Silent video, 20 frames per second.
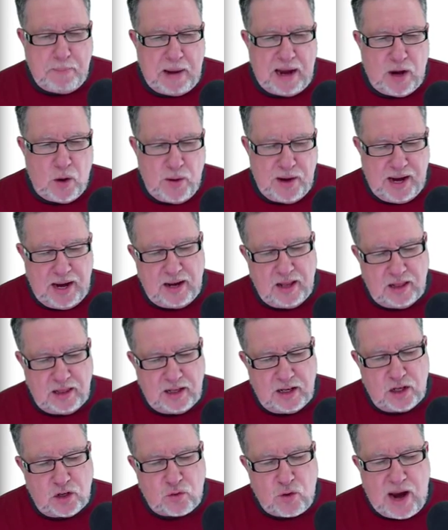by going under the
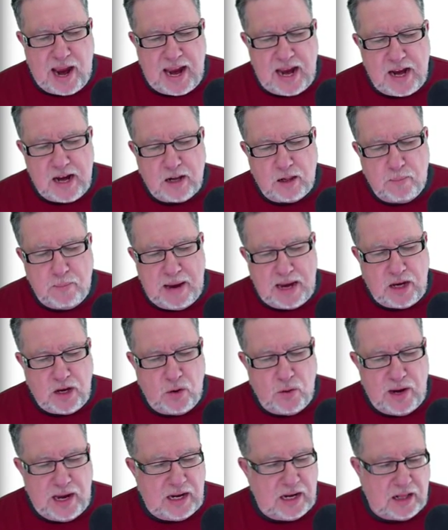little triangle
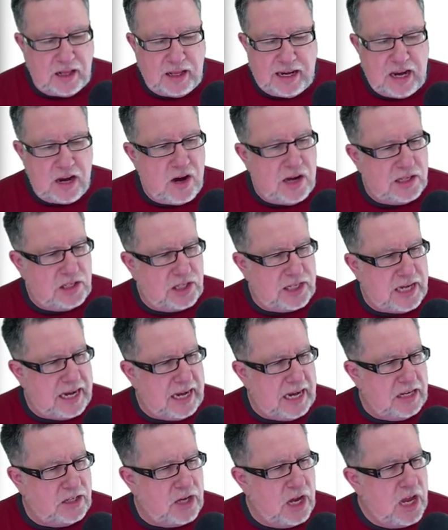menu and clicking on
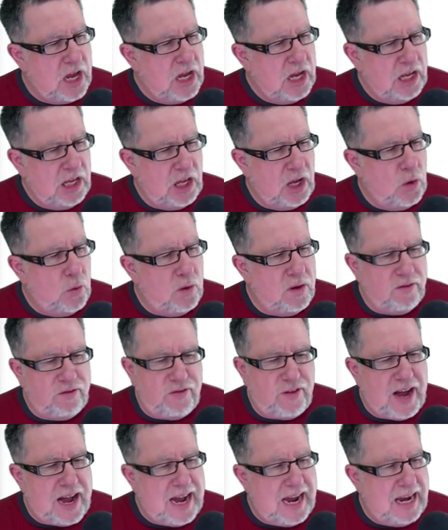settings, you will
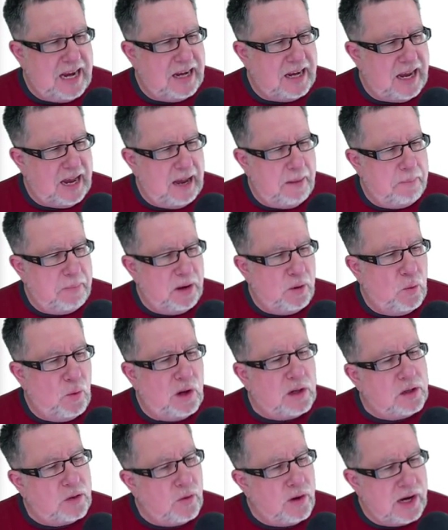find a
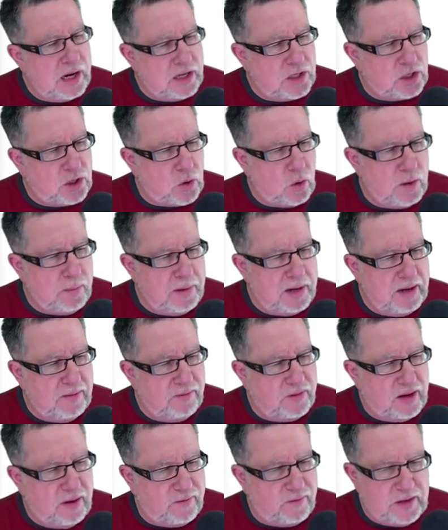bewildering assortment
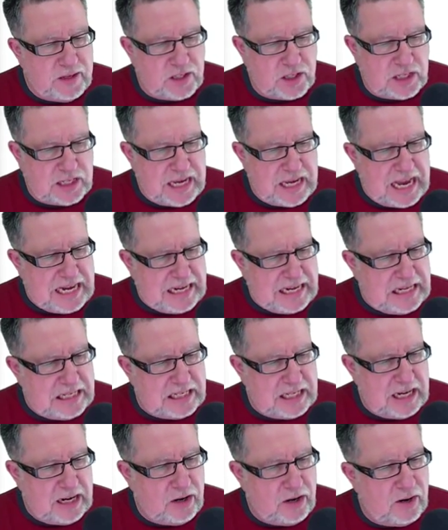of different
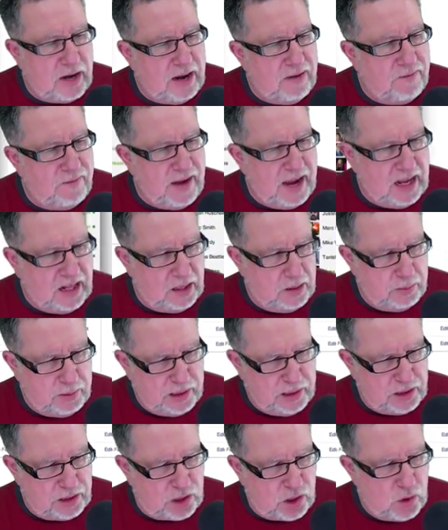settings here
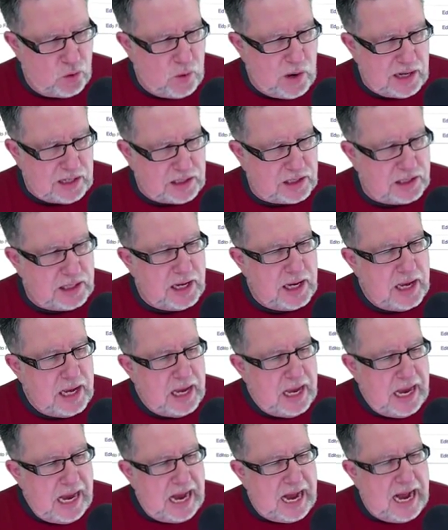available to us.
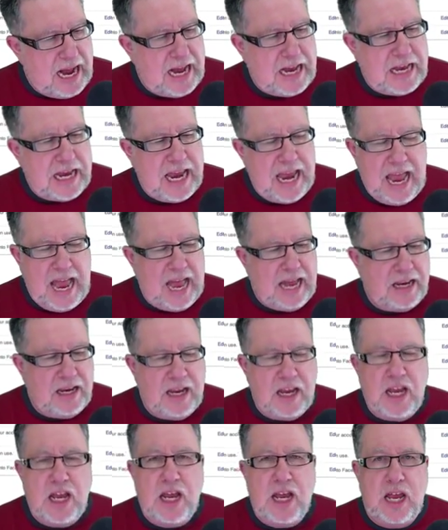And
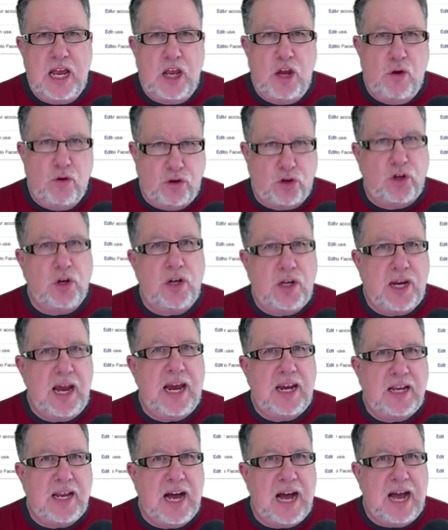you should
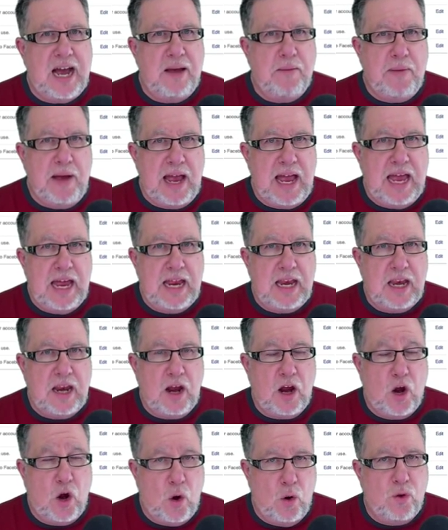take time and
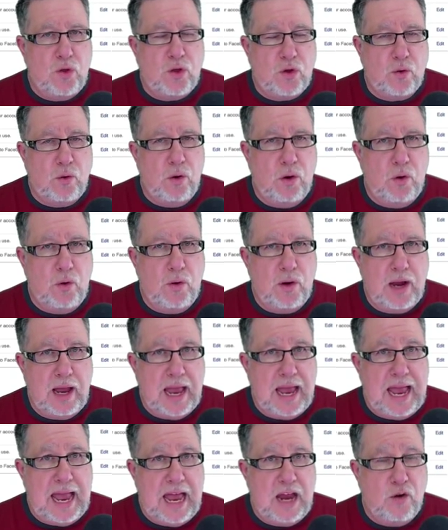go through
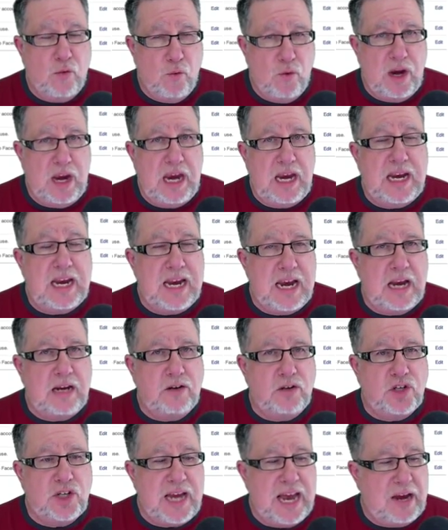and read and
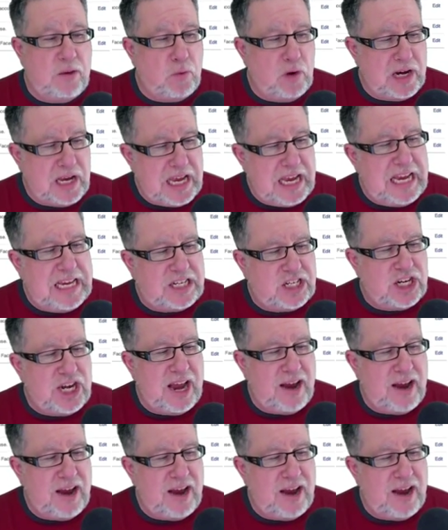understand what each and